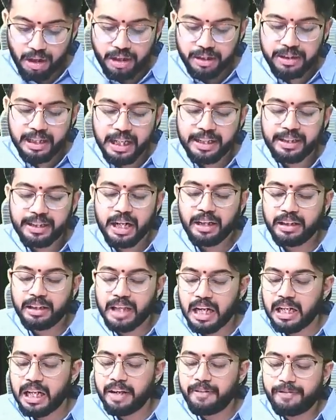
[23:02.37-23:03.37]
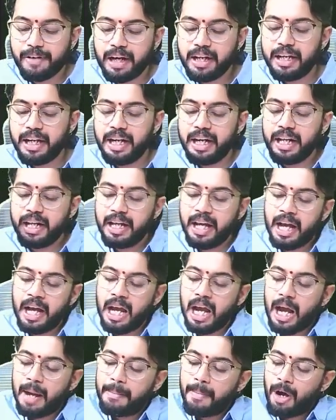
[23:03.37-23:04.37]
Section 35 DDA,
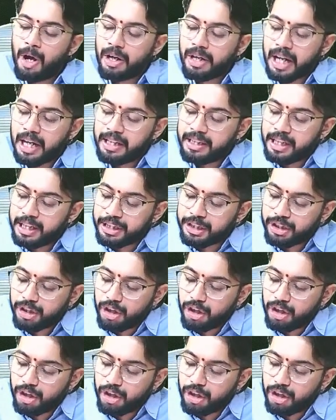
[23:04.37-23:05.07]
amortization